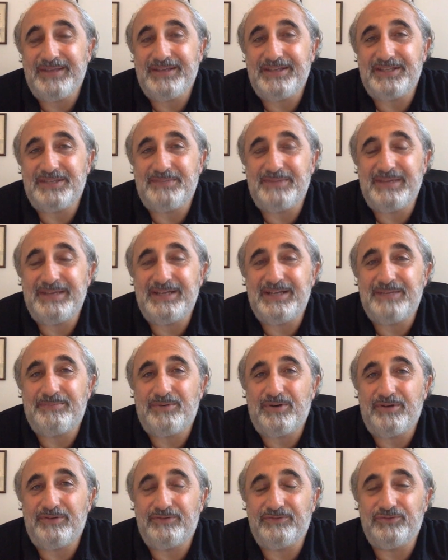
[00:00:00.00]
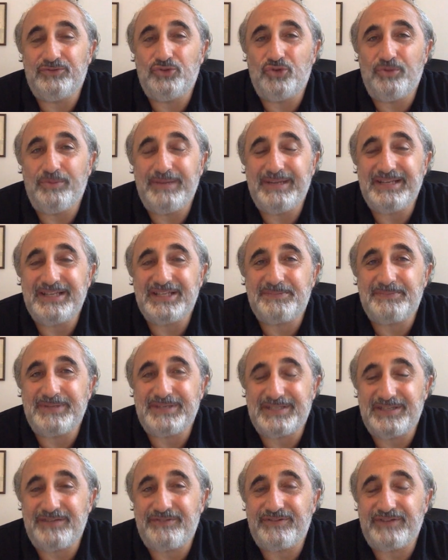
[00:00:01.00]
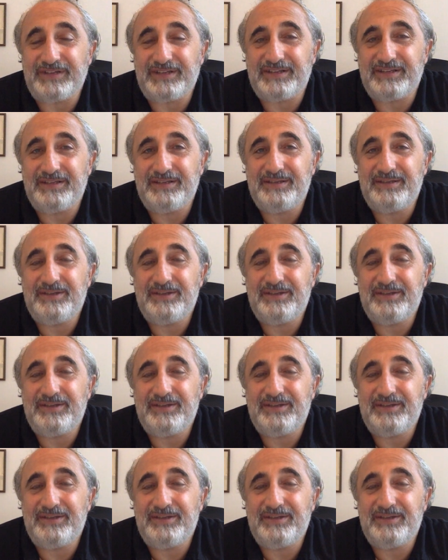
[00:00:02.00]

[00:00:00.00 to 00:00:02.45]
is made up of domain-specific